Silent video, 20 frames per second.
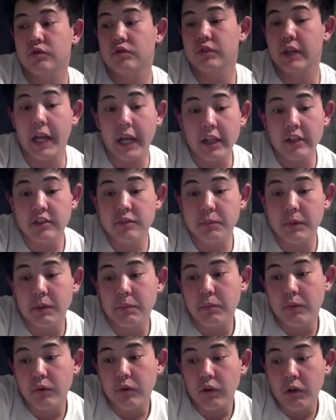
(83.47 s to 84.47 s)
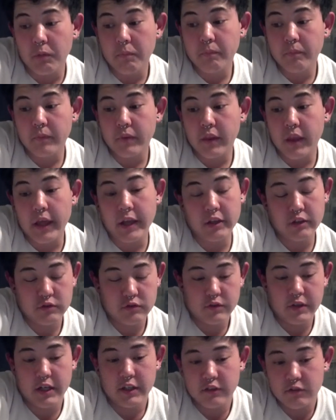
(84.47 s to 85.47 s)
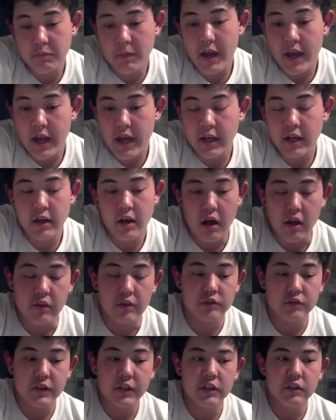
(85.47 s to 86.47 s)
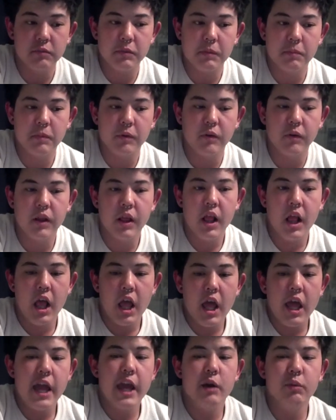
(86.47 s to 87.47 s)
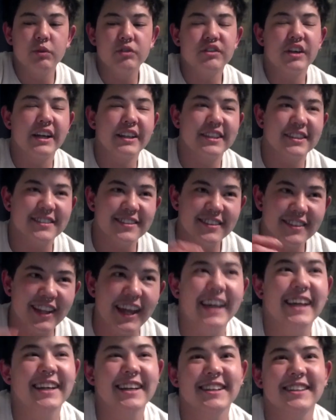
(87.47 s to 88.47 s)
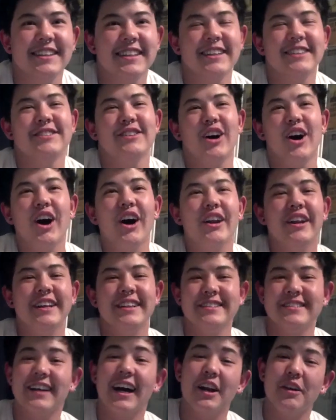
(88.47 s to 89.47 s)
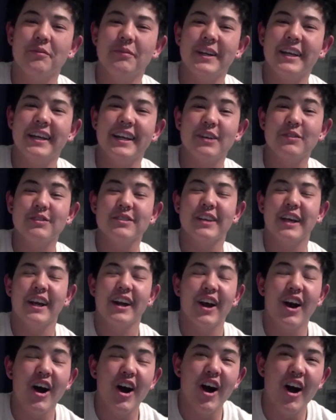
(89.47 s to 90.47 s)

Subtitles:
trans people, like trans men and other trans people, it was like this light clicked on inside of me, and it was like,